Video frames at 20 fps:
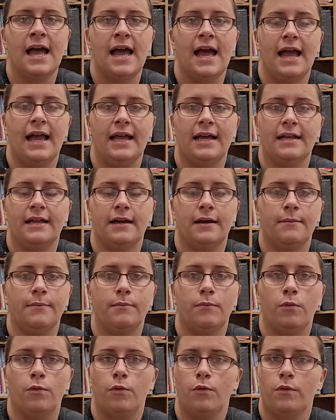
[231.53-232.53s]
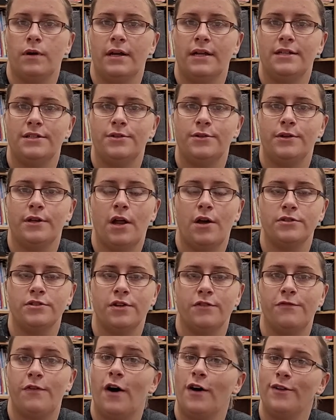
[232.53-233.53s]
And um, you can
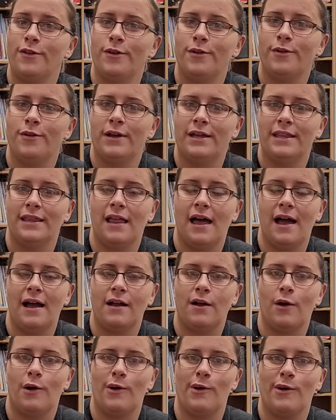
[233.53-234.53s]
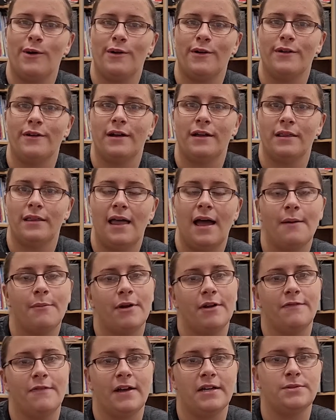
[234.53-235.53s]
also follow and like our
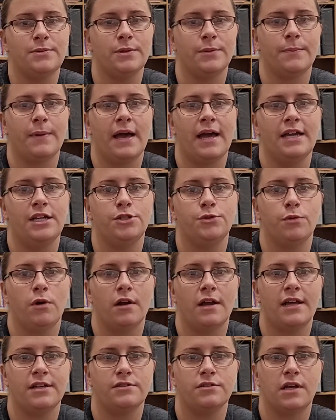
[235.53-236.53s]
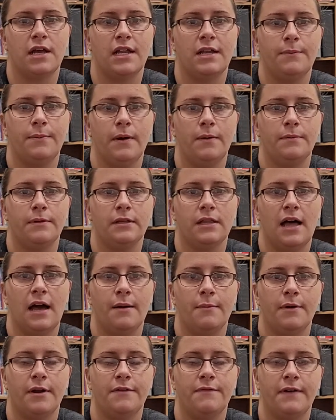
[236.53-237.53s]
library Facebook page, Rockcastle County Public
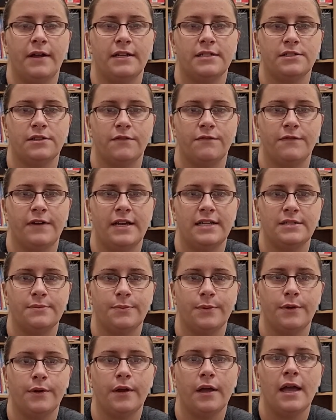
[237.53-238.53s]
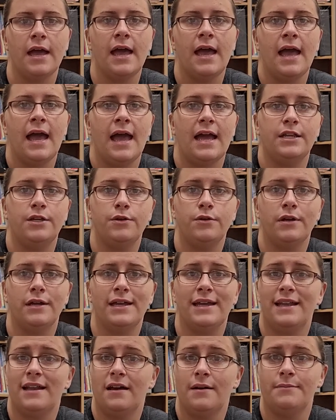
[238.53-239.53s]
Library. Find us on Facebook, and you can
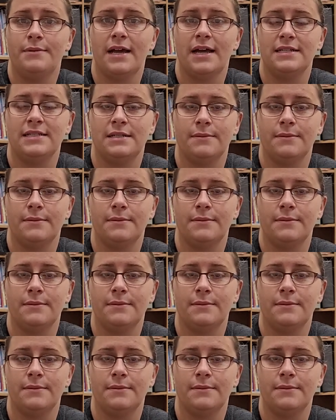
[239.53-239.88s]
get updates